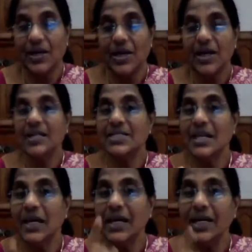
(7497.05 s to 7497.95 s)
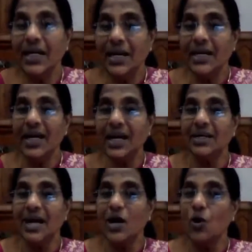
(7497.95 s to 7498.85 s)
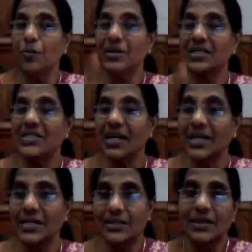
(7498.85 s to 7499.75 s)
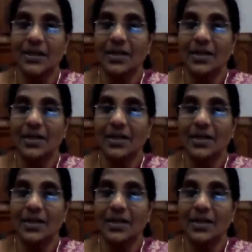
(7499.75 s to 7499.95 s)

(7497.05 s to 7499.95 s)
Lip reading: It is a leading indicator. I hope it is clear.